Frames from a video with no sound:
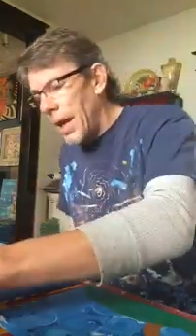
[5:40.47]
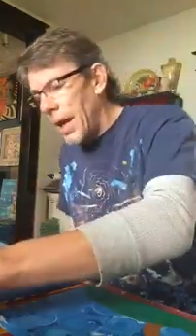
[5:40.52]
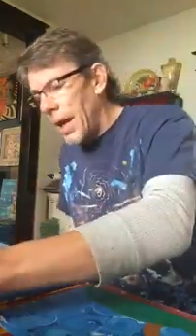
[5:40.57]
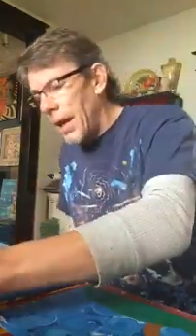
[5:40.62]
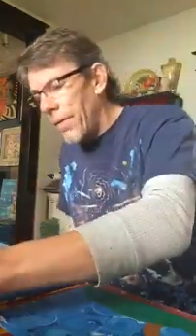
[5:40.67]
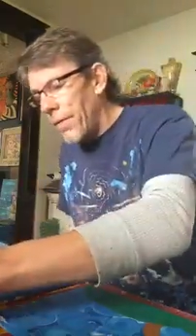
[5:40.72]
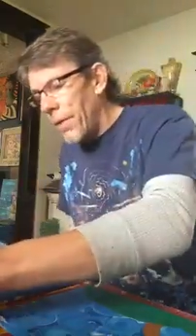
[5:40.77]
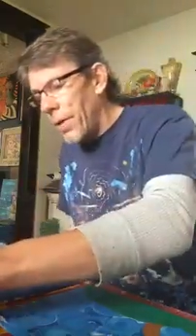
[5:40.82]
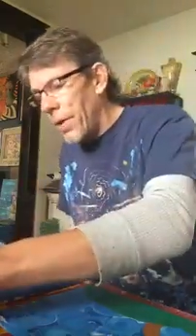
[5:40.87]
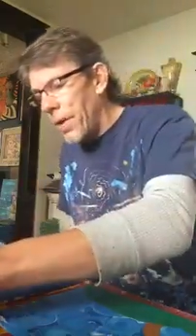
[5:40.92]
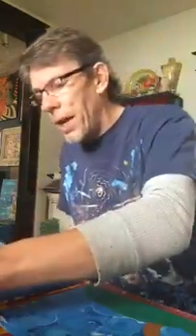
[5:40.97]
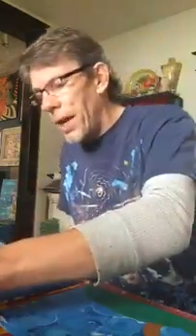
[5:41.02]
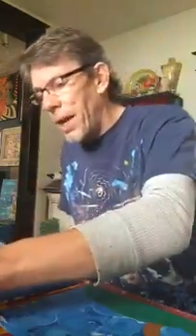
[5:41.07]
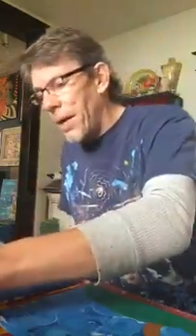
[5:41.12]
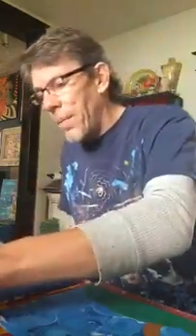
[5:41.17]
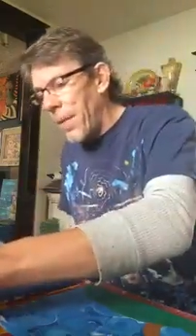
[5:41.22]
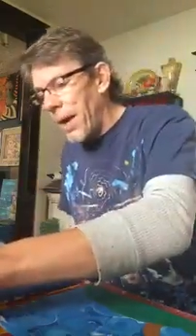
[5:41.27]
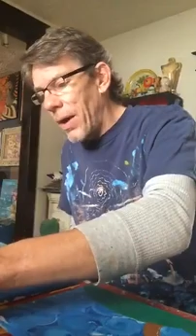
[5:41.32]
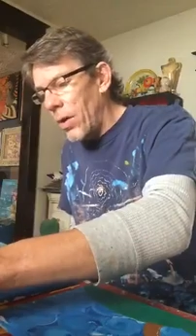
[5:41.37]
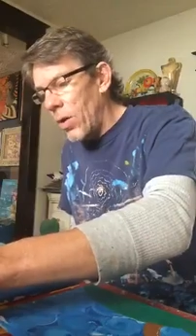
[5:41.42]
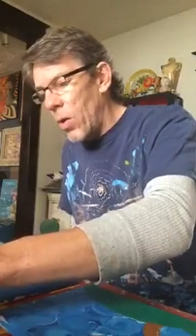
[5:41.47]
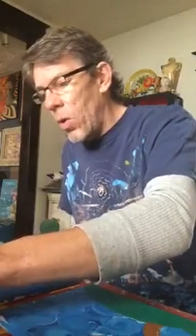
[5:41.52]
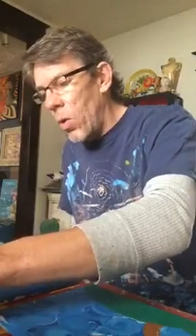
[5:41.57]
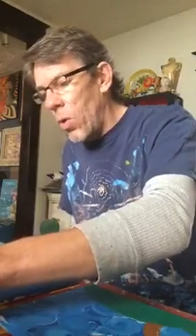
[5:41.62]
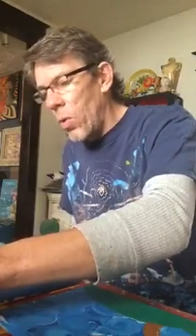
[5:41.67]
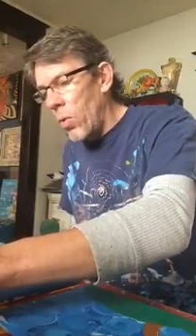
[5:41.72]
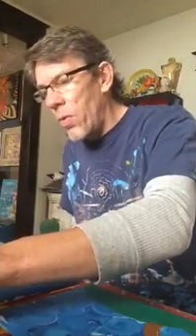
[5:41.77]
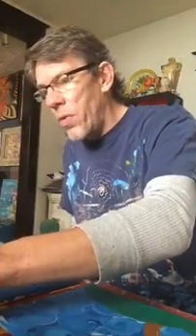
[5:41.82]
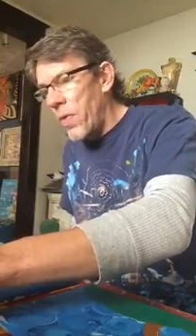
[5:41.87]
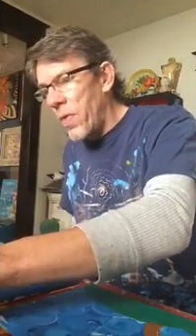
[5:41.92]
If you think about
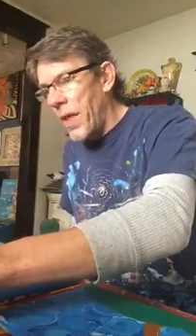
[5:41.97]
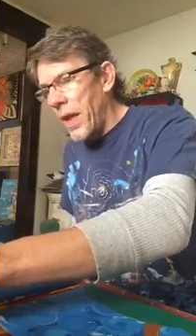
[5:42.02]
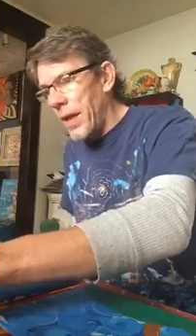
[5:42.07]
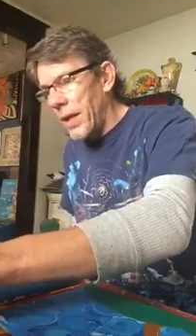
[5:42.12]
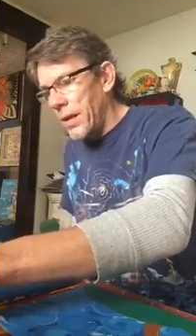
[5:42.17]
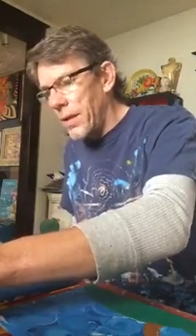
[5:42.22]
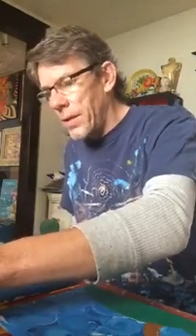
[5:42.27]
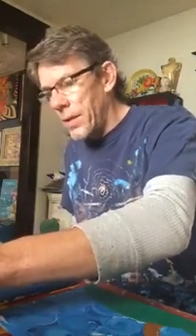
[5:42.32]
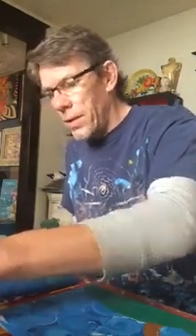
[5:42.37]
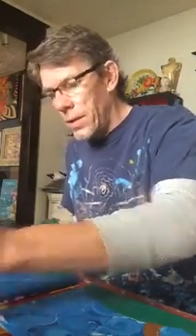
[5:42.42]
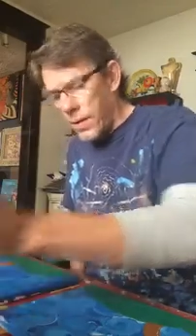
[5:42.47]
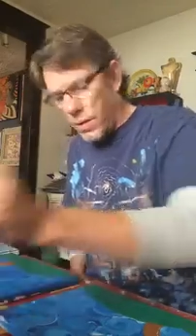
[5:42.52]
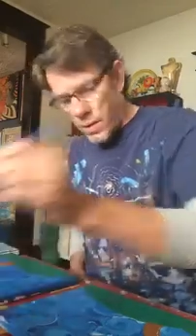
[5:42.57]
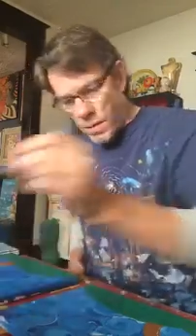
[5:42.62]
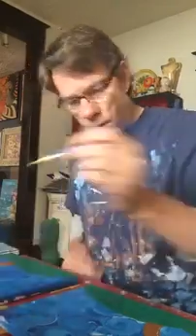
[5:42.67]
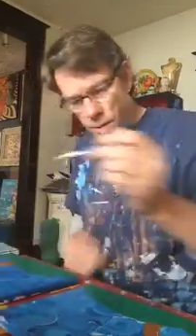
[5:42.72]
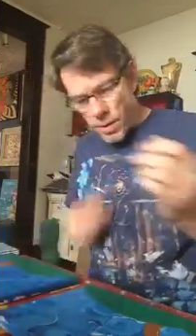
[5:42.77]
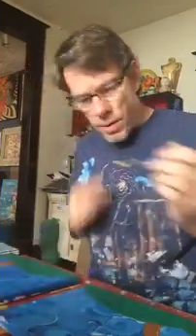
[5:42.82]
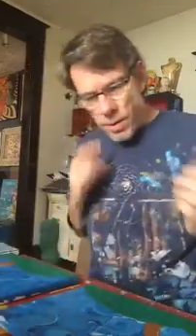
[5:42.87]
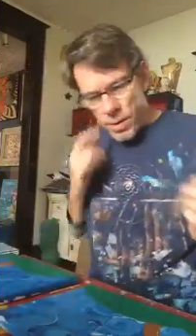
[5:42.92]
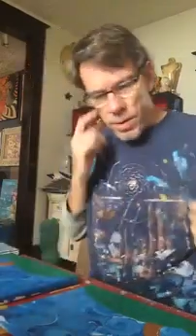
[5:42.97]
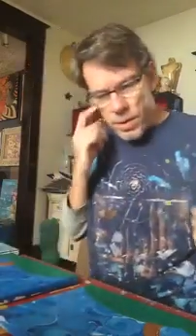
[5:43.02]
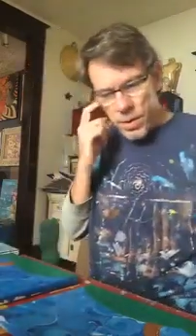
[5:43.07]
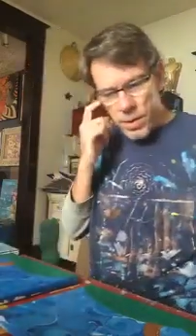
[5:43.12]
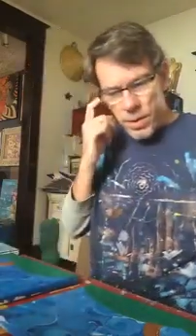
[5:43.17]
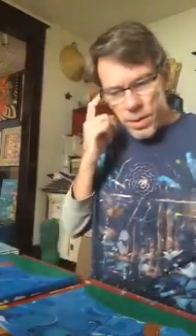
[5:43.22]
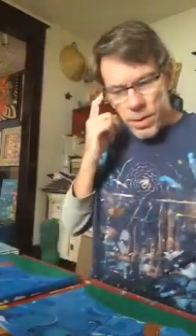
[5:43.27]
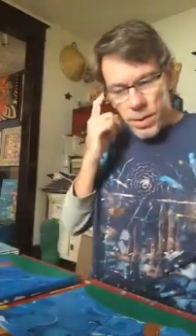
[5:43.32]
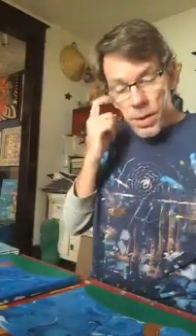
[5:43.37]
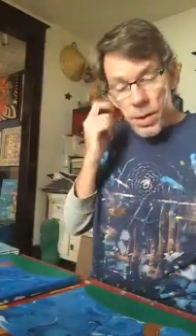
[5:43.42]
cold things,
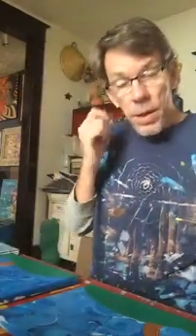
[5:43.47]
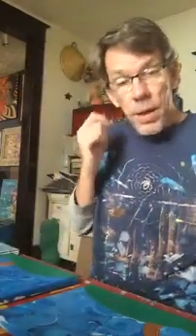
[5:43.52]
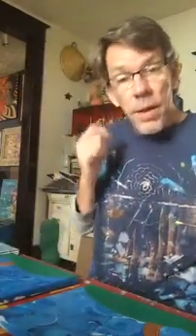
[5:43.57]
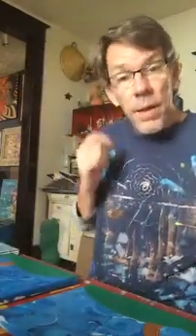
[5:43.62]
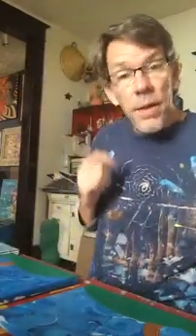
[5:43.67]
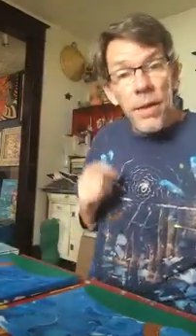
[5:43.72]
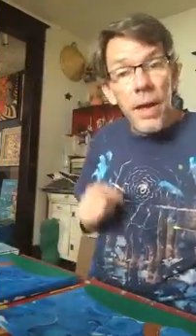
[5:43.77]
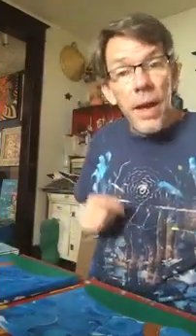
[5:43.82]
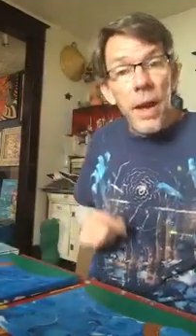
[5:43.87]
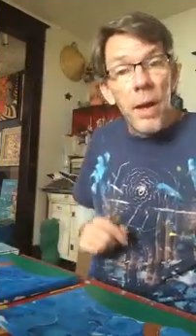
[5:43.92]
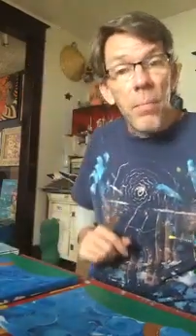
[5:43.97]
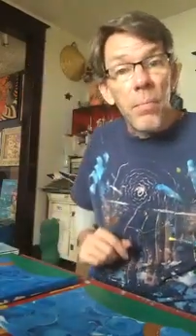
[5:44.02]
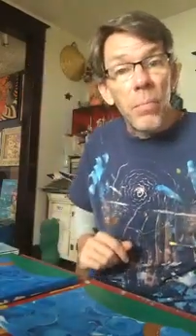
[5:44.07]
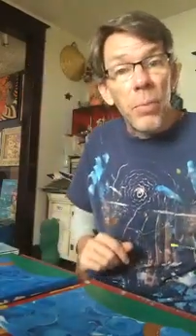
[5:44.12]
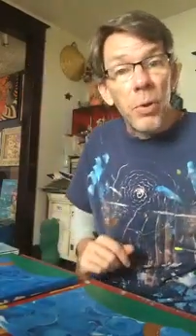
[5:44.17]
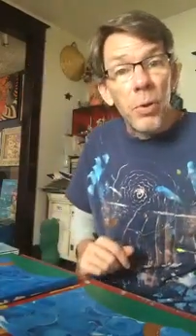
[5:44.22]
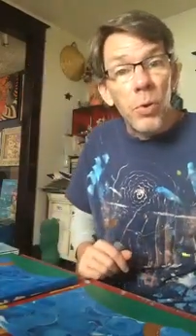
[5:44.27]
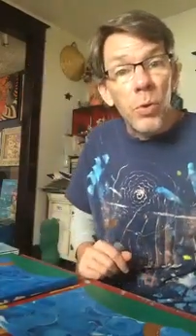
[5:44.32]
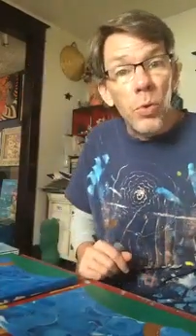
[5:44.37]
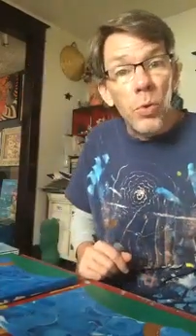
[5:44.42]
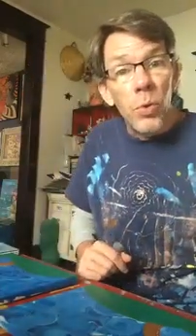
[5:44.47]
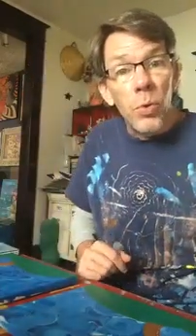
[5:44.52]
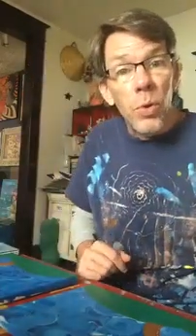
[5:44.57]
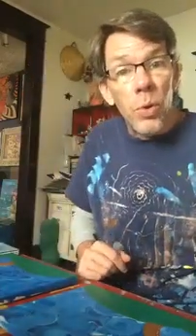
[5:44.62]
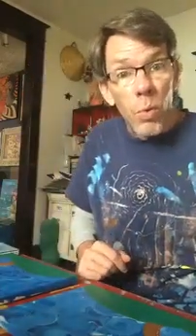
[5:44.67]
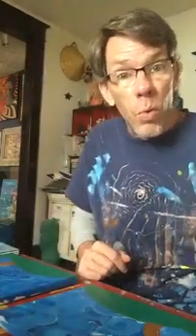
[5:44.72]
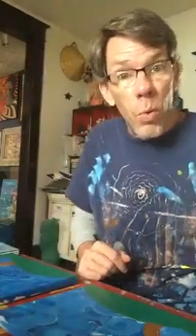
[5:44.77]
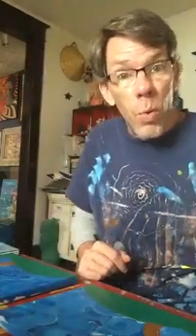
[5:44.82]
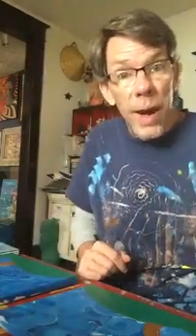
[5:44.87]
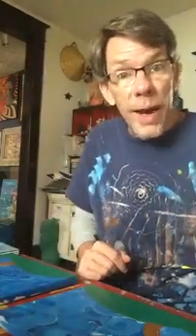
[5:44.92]
they are blue or
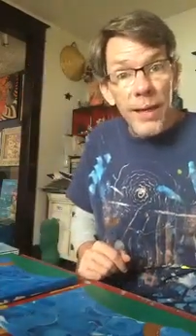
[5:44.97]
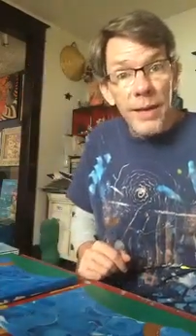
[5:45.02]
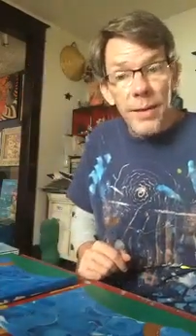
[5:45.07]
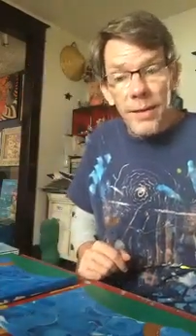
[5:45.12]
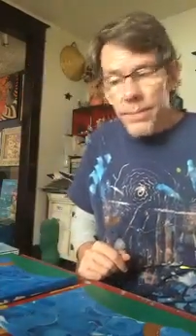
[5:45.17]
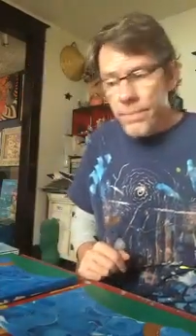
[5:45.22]
white.